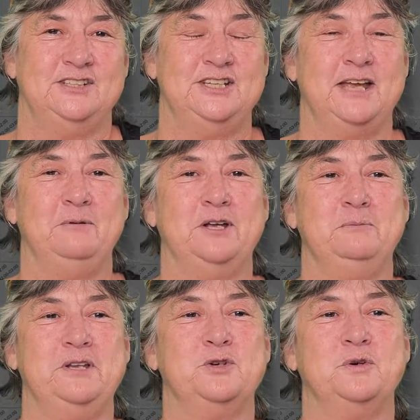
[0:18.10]
today we're going to
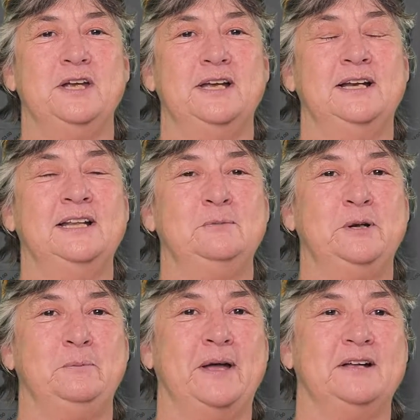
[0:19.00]
be talking a little bit
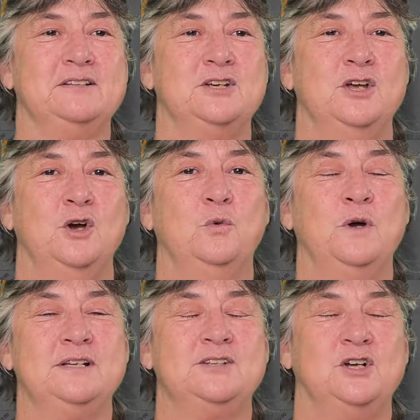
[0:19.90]
about
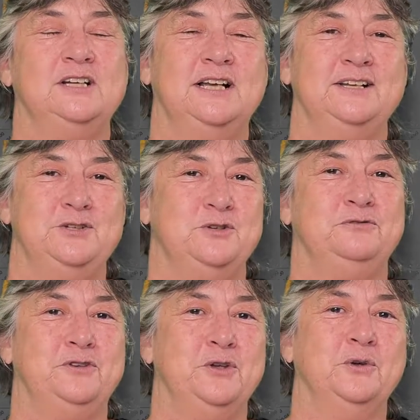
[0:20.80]
what does online do
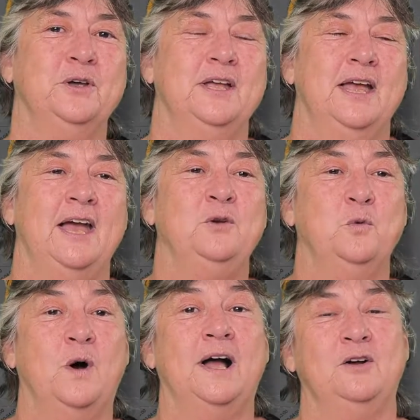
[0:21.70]
for you and
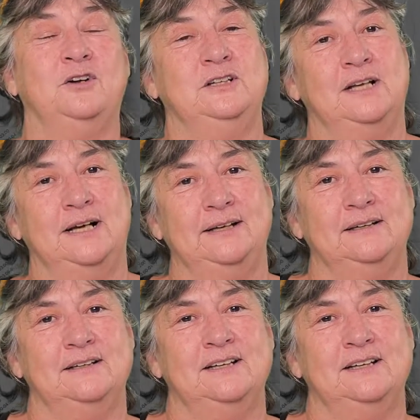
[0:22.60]
why online.